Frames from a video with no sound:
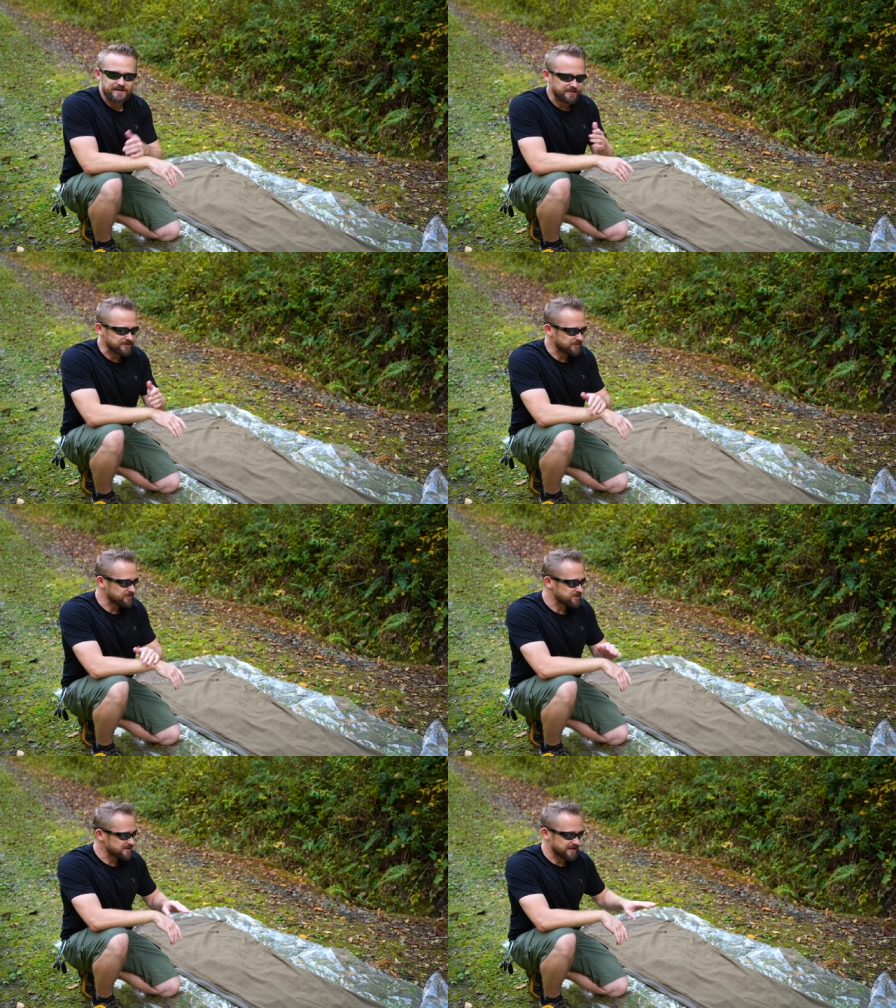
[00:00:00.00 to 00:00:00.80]
bag that you're
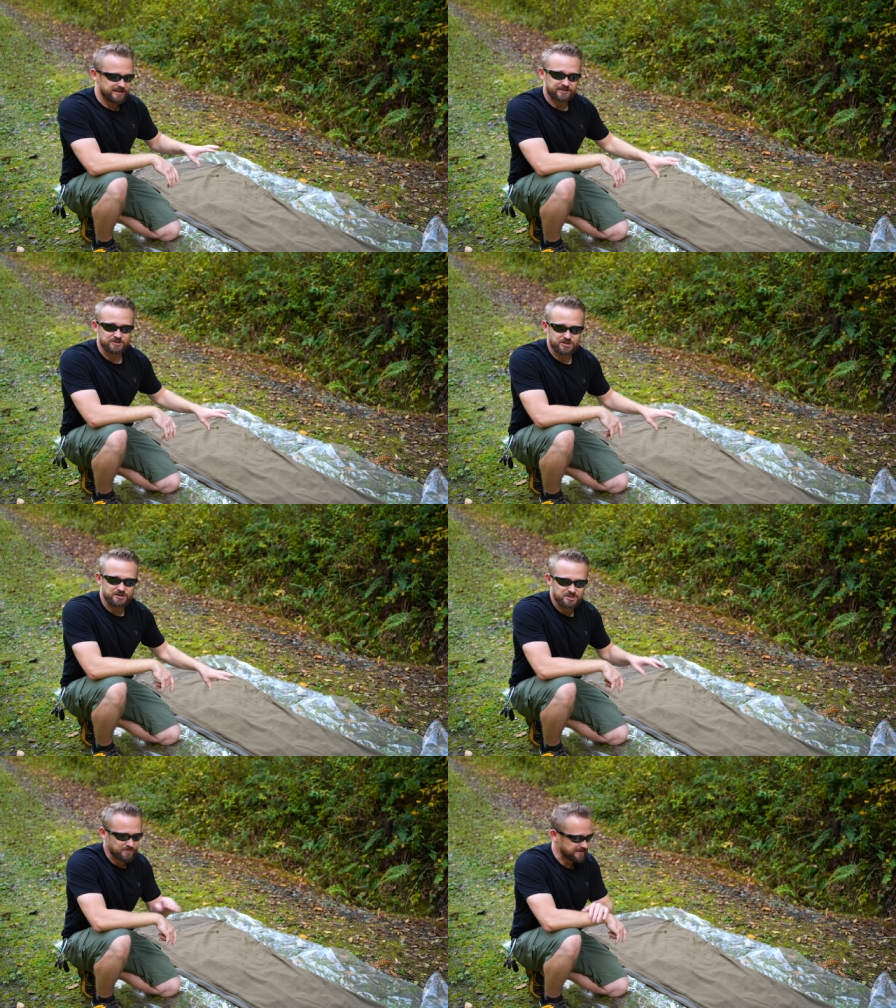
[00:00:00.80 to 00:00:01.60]
using in
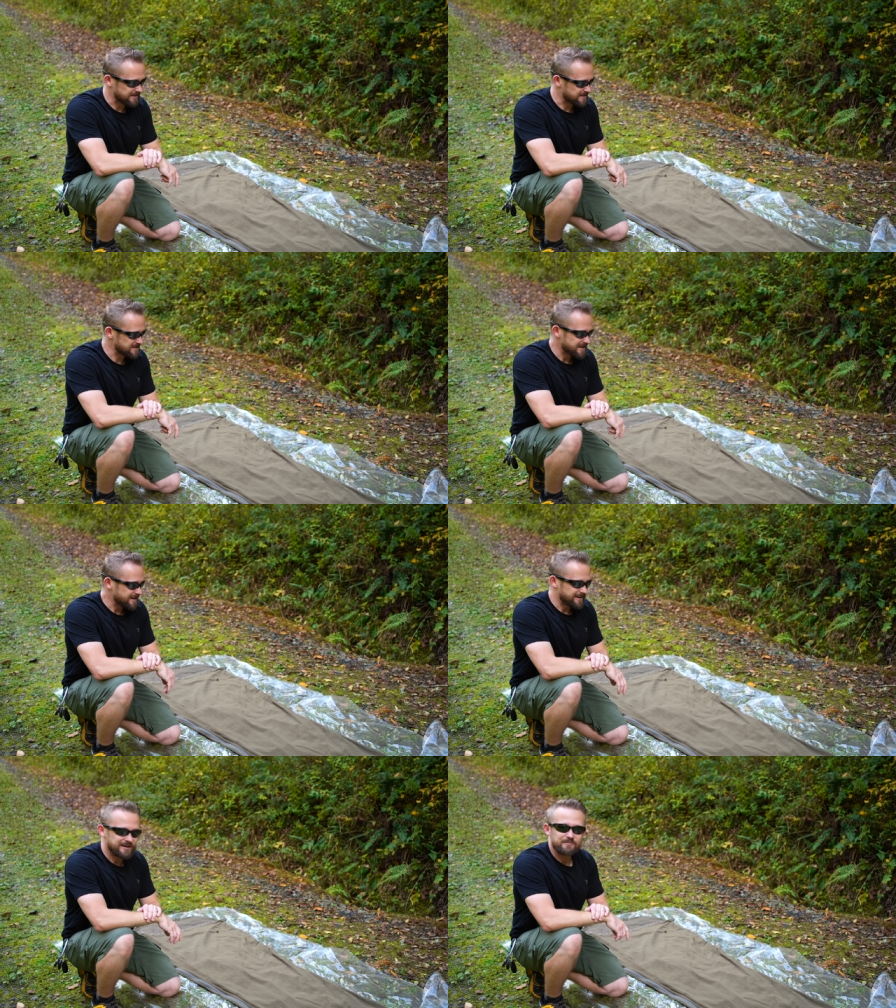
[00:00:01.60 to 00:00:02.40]
conjunction with this,
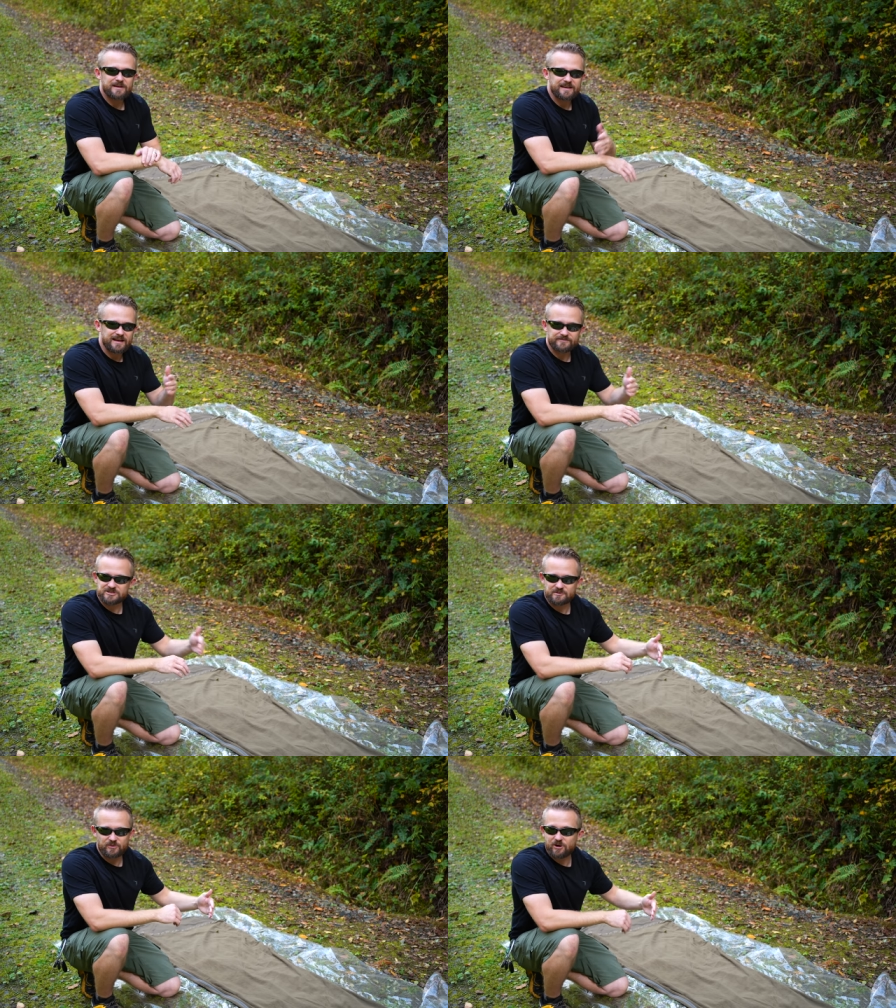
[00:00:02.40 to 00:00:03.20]
it may have a
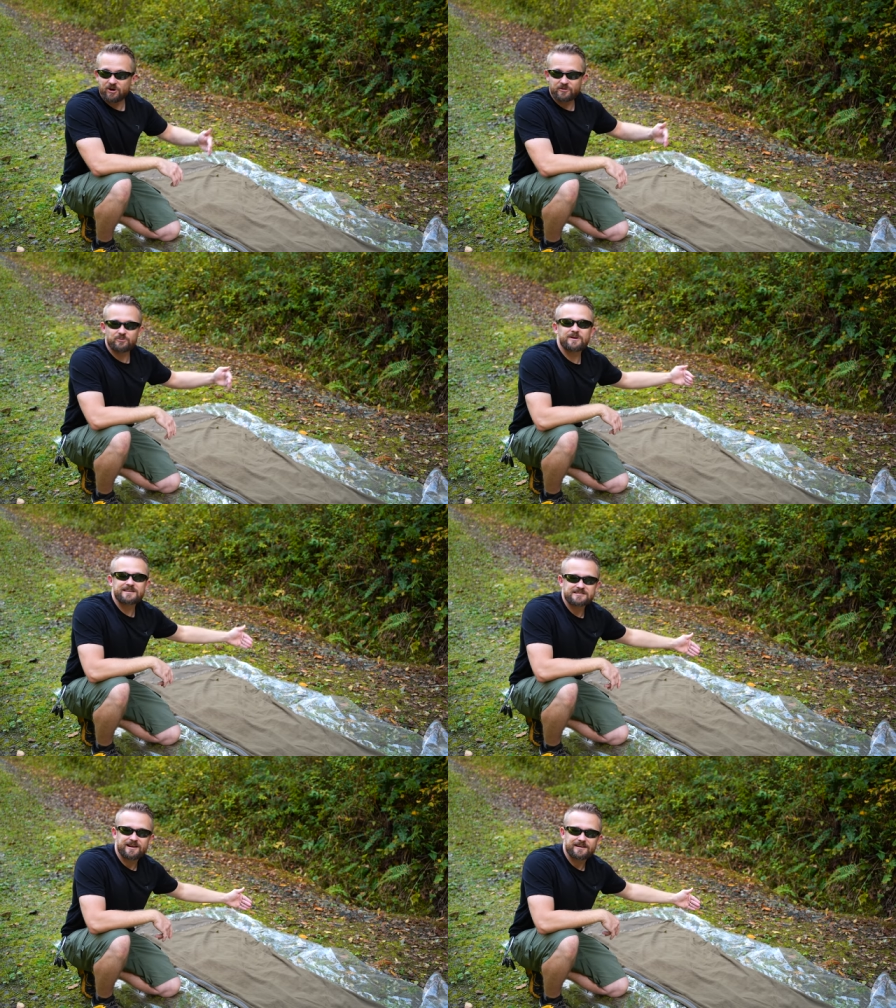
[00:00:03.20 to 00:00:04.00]
zipper on the
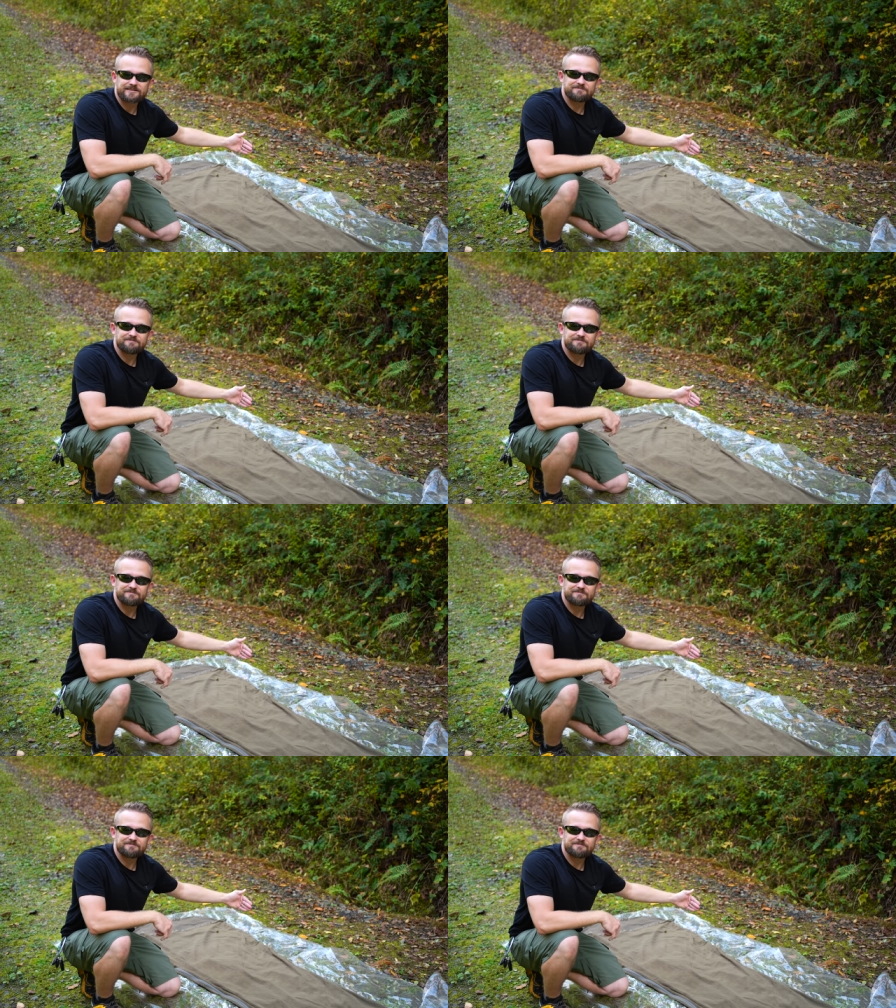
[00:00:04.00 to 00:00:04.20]
right side,